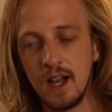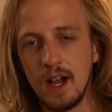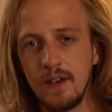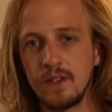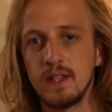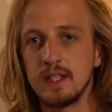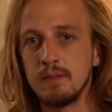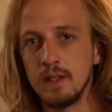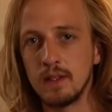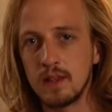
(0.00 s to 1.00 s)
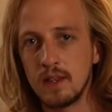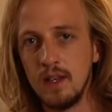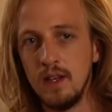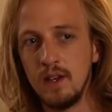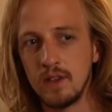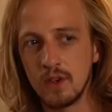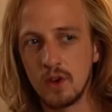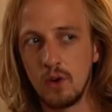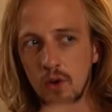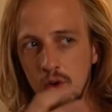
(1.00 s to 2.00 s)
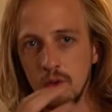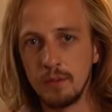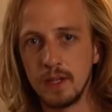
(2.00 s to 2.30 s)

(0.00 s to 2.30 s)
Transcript: After this month, the core will